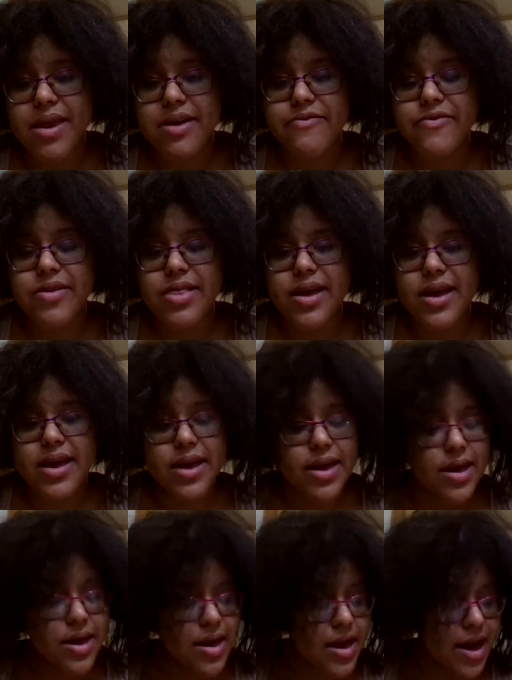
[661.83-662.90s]
And I feel like,
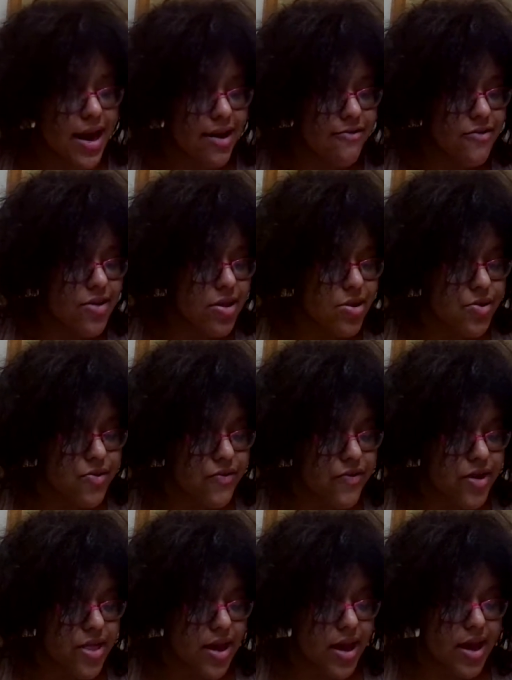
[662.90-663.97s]
I really do
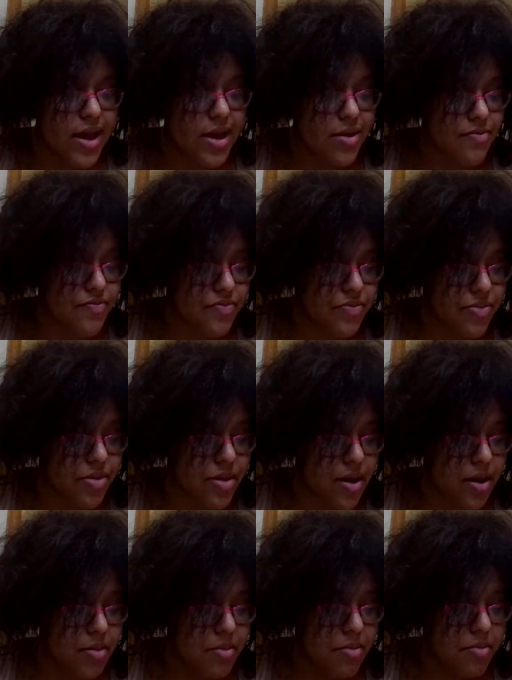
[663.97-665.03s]
feel like
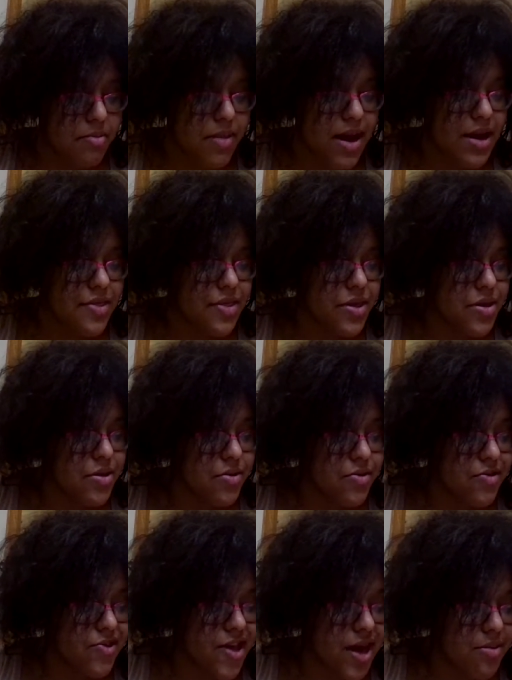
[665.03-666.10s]

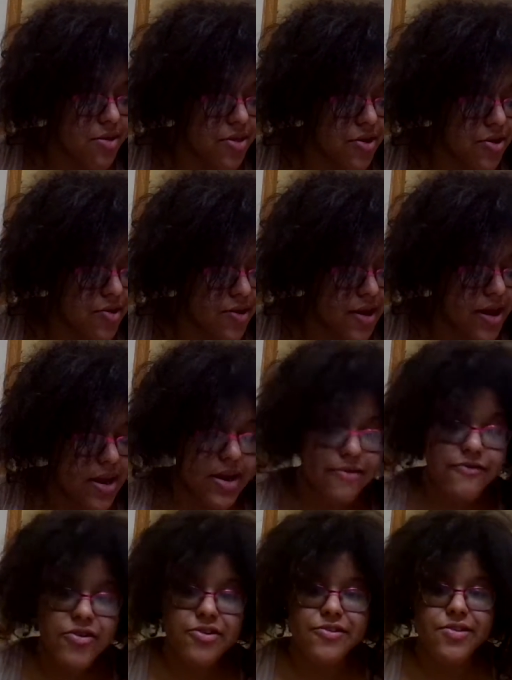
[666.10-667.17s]
Matthew chapter 13,
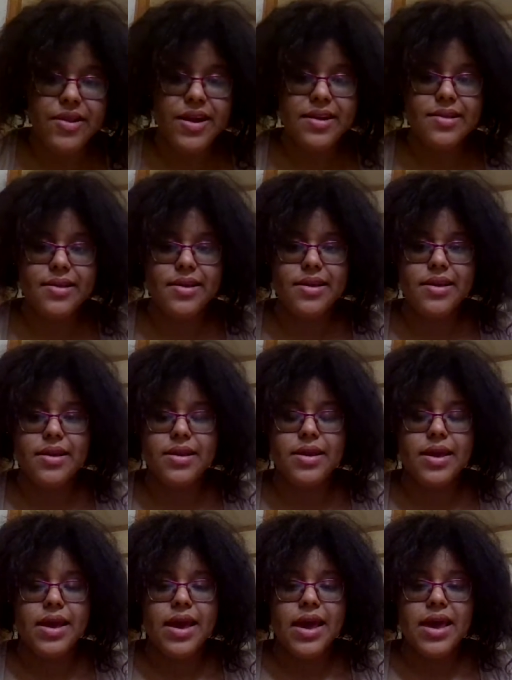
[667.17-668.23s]
verse 19,
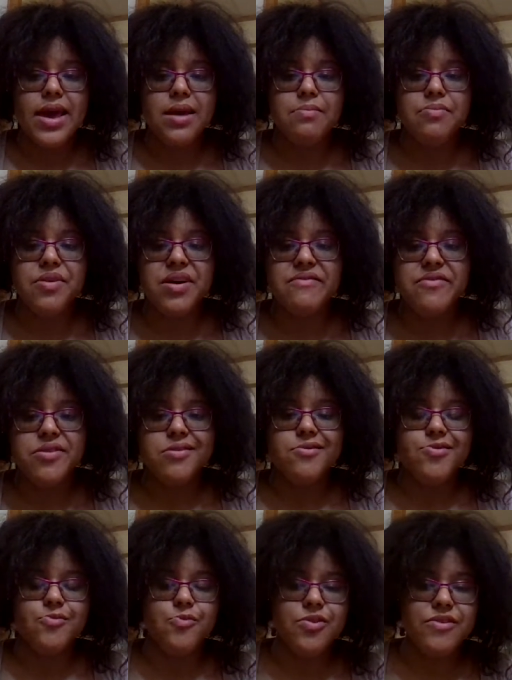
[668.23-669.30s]
and
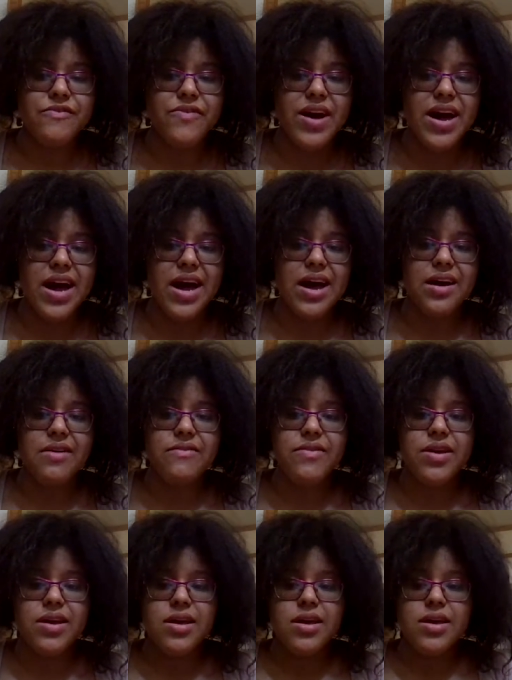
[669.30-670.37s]
Proverbs 1 5
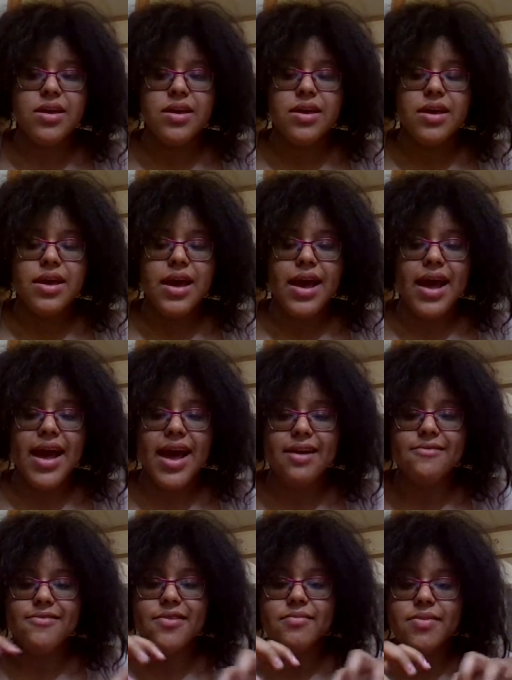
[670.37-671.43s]

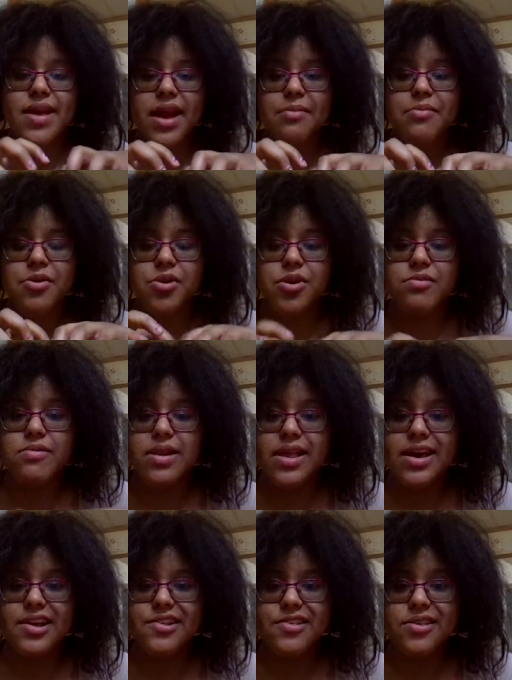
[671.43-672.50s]
have some type of
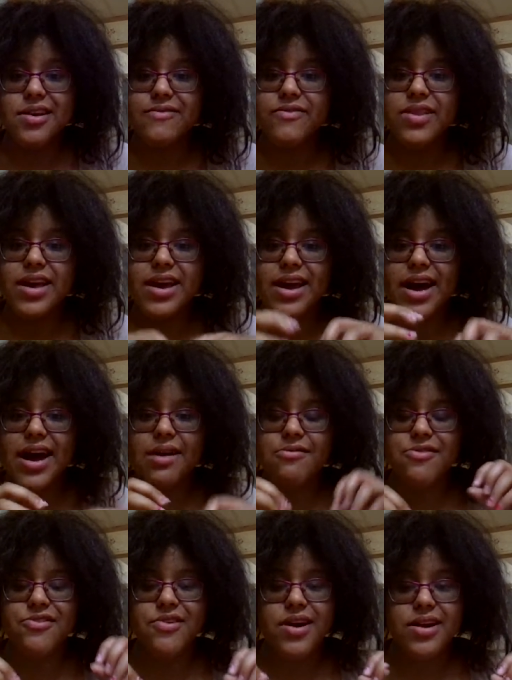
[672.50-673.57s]
correlation. I feel like God
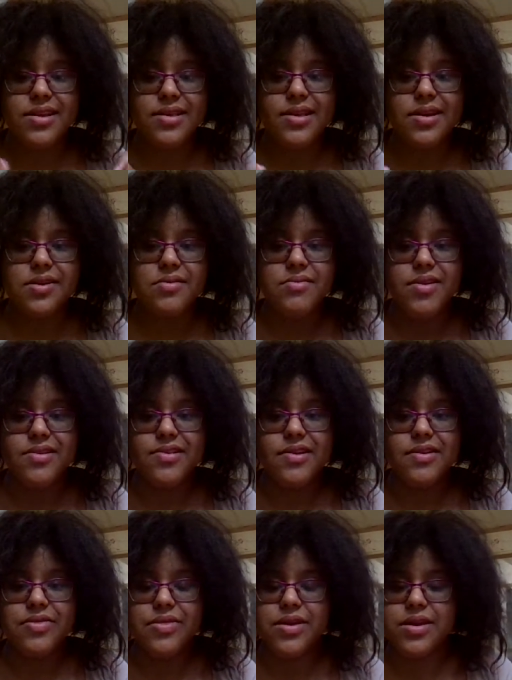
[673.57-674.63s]
was trying to tell me
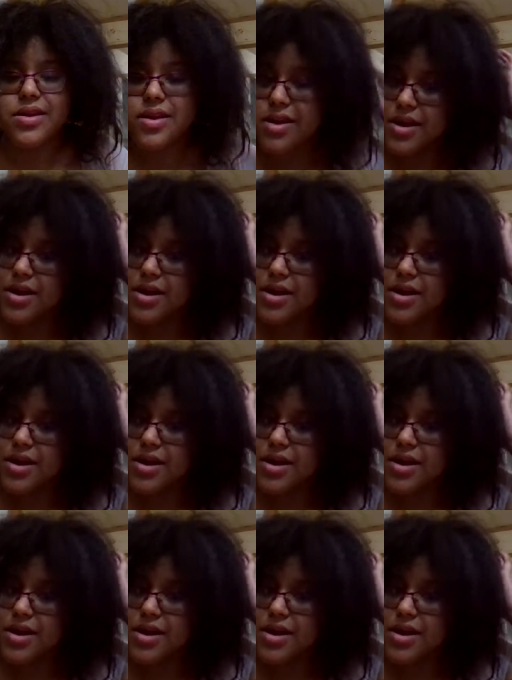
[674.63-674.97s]
something